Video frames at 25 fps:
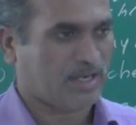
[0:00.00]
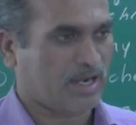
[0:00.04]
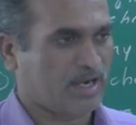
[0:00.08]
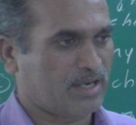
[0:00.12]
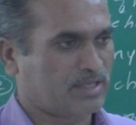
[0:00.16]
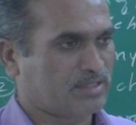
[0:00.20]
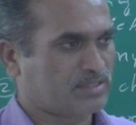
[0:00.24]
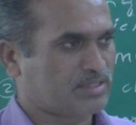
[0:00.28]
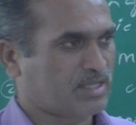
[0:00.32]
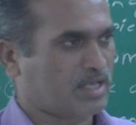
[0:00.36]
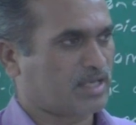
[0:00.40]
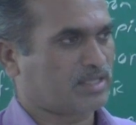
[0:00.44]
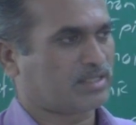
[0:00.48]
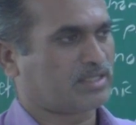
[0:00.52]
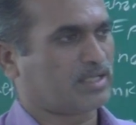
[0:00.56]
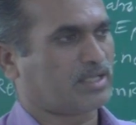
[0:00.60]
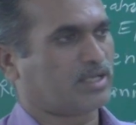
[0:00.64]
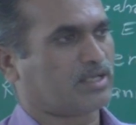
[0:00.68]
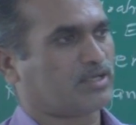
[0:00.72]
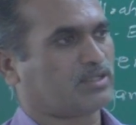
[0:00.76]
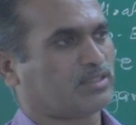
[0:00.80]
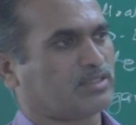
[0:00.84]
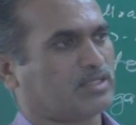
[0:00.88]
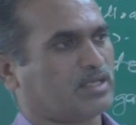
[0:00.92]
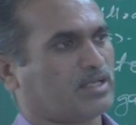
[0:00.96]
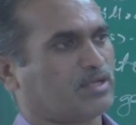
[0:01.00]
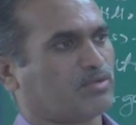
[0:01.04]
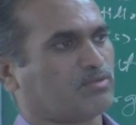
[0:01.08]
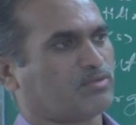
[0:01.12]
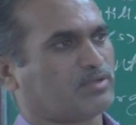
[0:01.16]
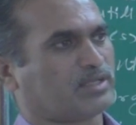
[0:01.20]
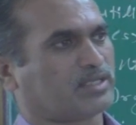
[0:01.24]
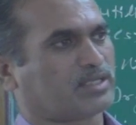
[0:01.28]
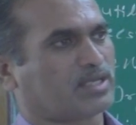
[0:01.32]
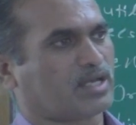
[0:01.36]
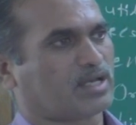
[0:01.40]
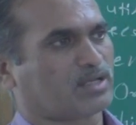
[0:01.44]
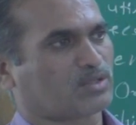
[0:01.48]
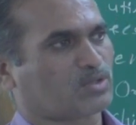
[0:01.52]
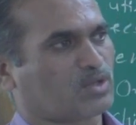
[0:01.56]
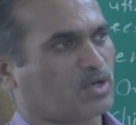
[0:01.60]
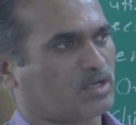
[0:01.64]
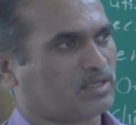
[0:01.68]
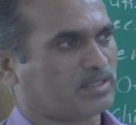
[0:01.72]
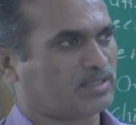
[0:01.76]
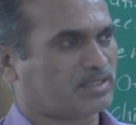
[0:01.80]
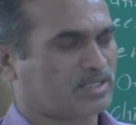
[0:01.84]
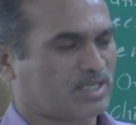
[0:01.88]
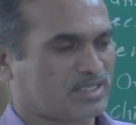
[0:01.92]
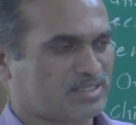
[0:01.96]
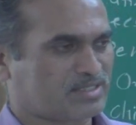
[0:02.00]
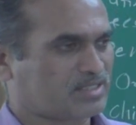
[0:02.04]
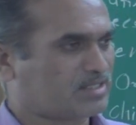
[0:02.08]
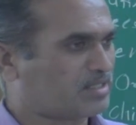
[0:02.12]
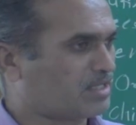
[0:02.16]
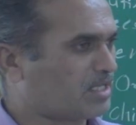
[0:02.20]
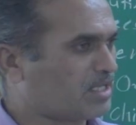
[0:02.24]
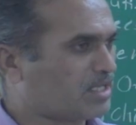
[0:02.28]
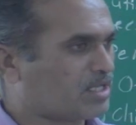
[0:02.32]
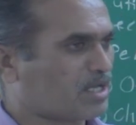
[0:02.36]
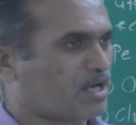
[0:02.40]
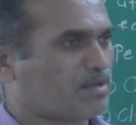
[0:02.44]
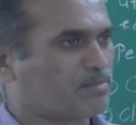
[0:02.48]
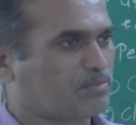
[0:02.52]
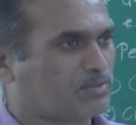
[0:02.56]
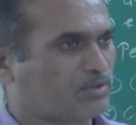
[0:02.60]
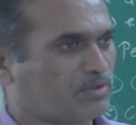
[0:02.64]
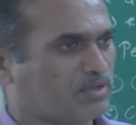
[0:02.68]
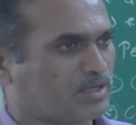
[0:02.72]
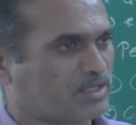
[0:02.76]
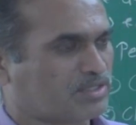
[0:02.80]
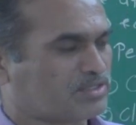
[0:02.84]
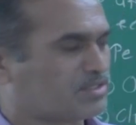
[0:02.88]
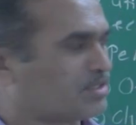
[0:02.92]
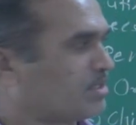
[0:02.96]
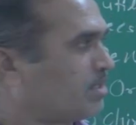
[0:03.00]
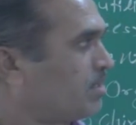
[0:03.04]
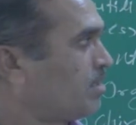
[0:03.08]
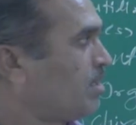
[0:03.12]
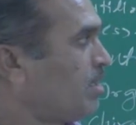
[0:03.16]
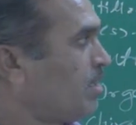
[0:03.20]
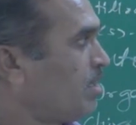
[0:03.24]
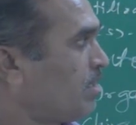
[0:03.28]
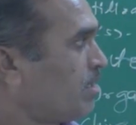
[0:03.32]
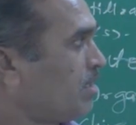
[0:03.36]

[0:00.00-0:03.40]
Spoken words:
hand side, then we can call it as a deconfiguration.